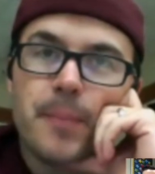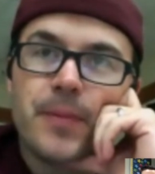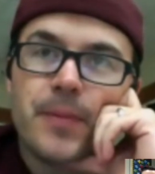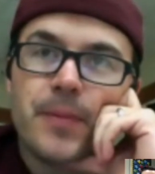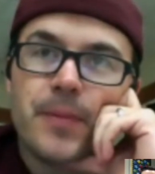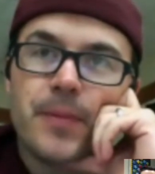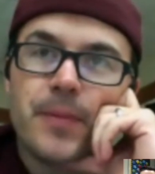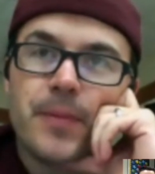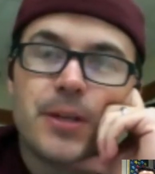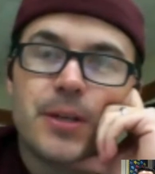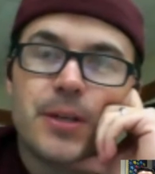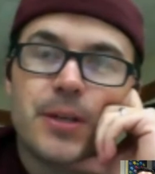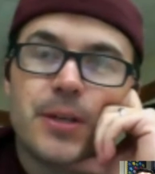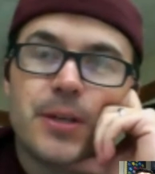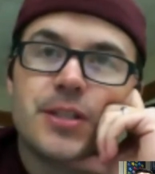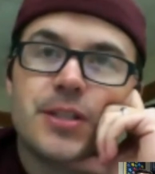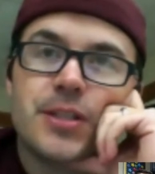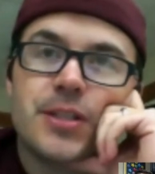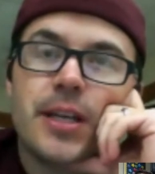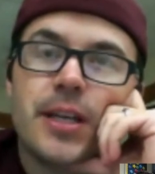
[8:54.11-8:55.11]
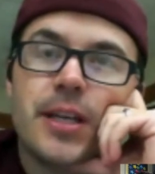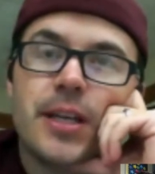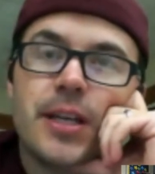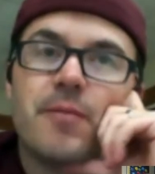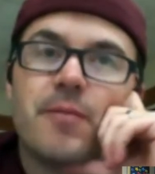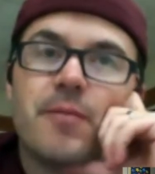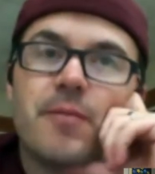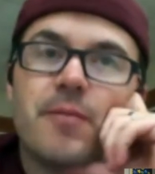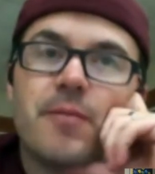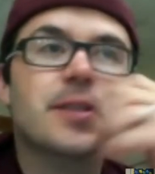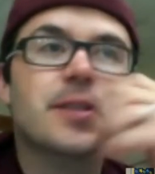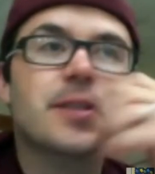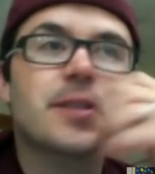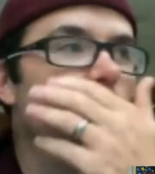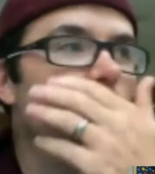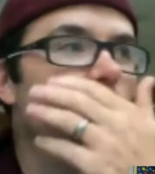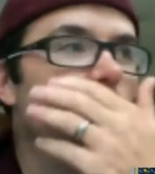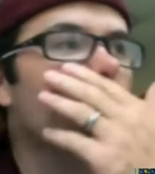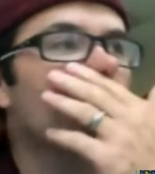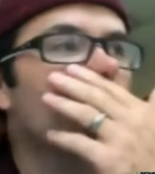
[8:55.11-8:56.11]
They purchased enough books
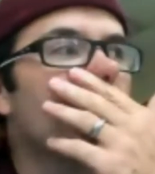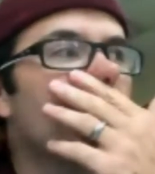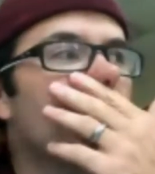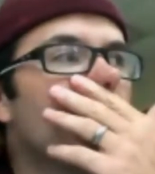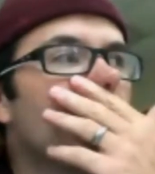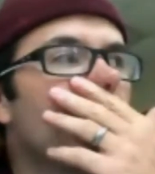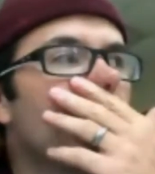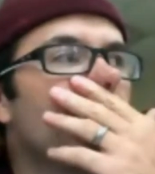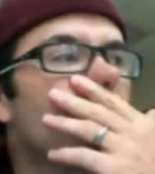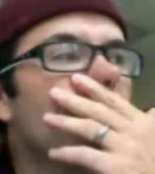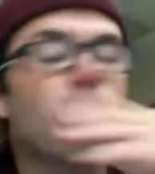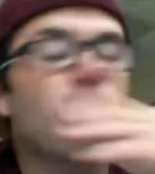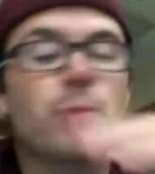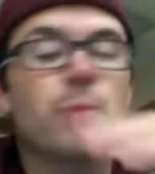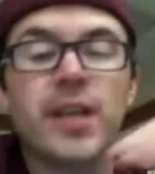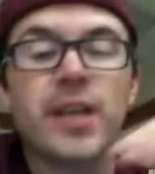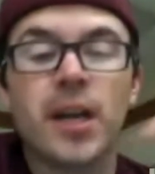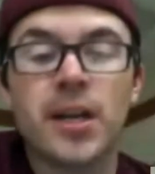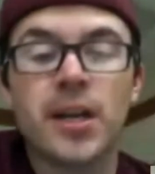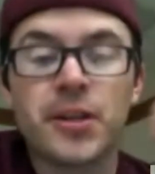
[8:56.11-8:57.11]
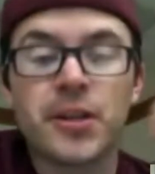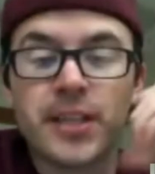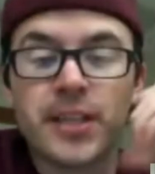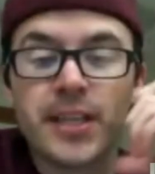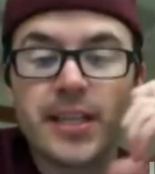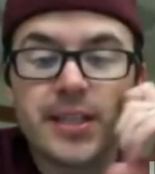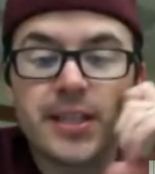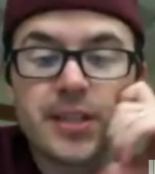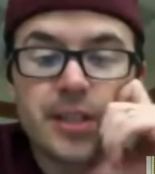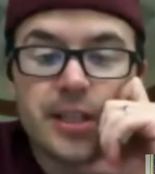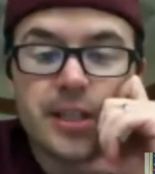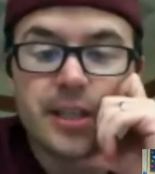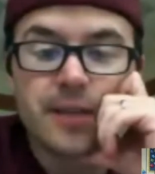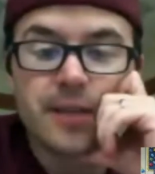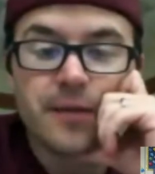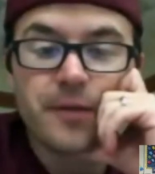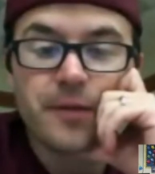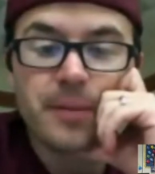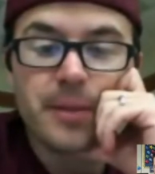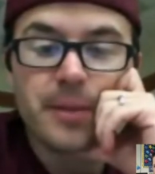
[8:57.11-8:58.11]
so that 300 kids could get
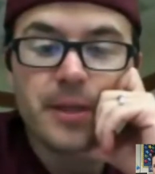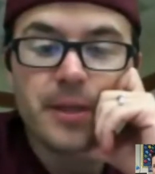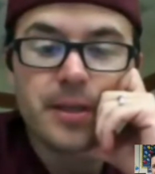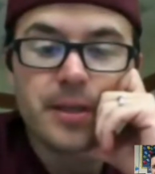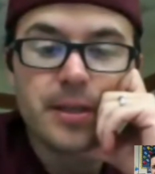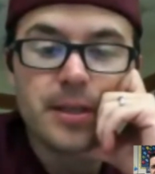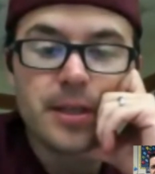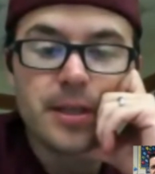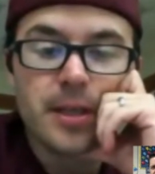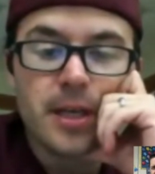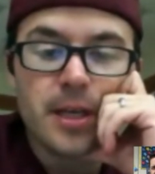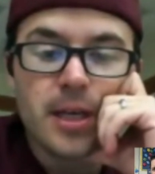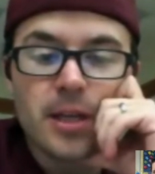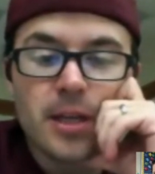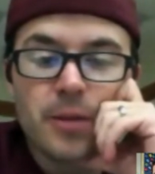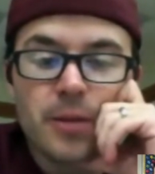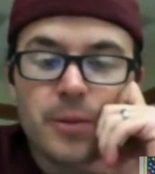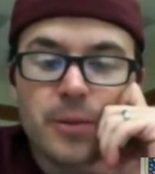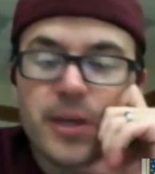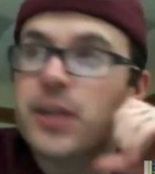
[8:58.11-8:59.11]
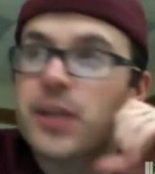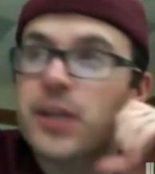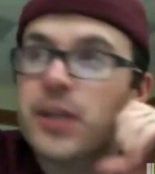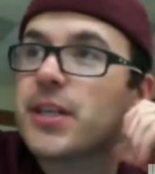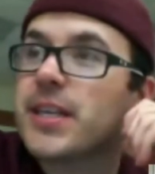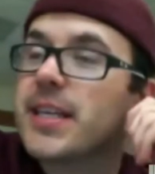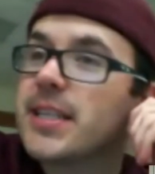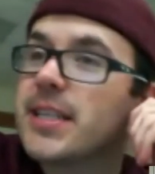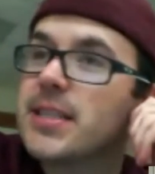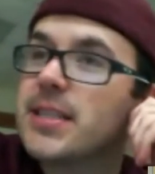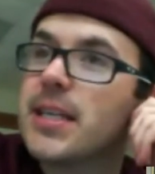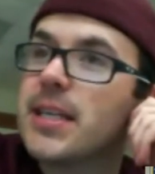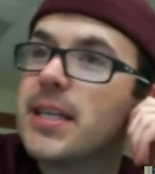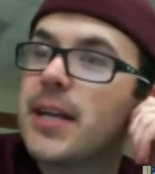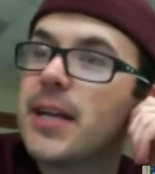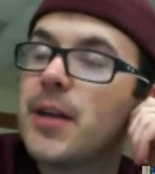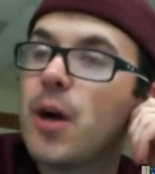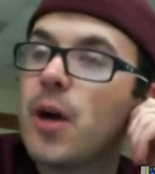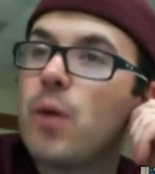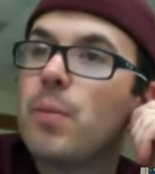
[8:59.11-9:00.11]
a free book, 300 kids get
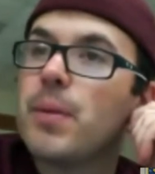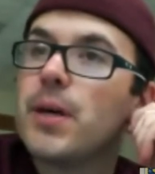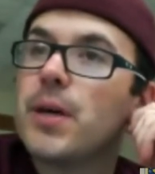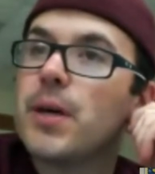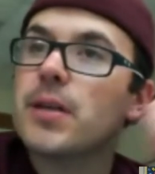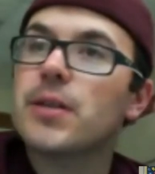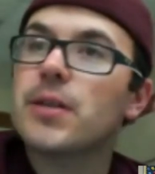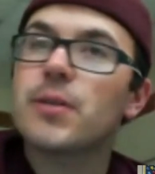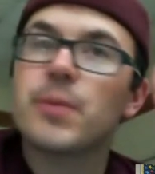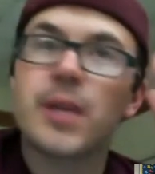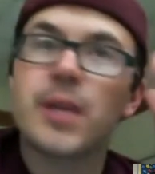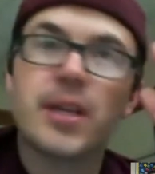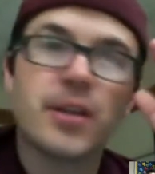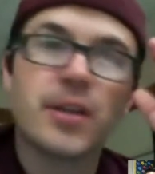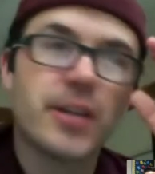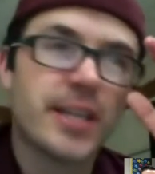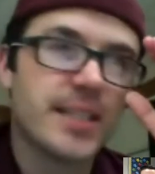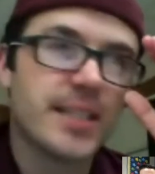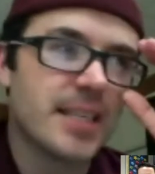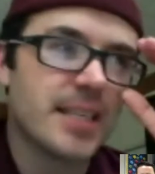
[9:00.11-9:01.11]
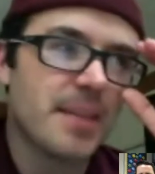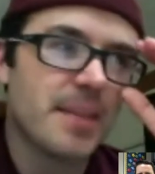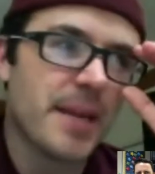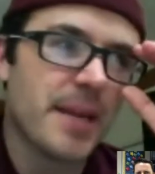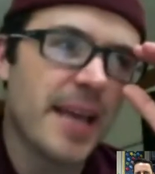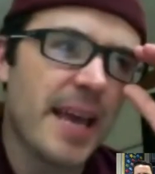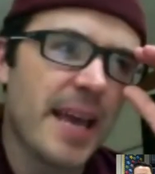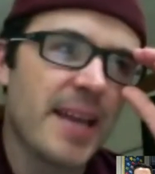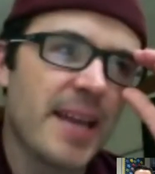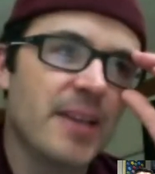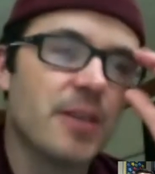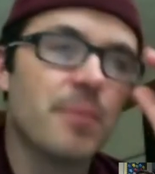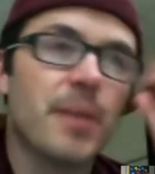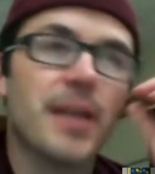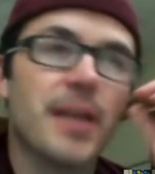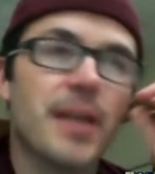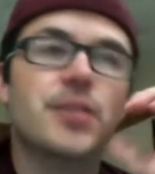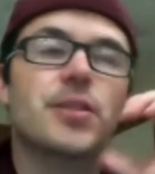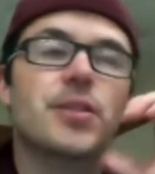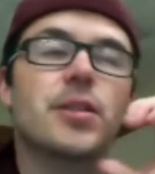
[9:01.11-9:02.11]
a notebook, 300 kids get a mechanical
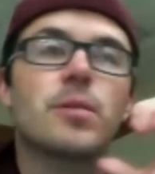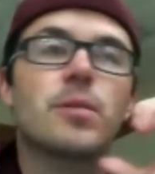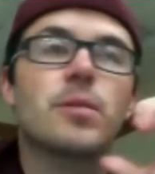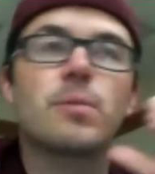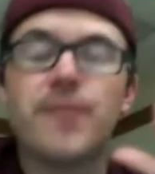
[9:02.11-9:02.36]
pencil.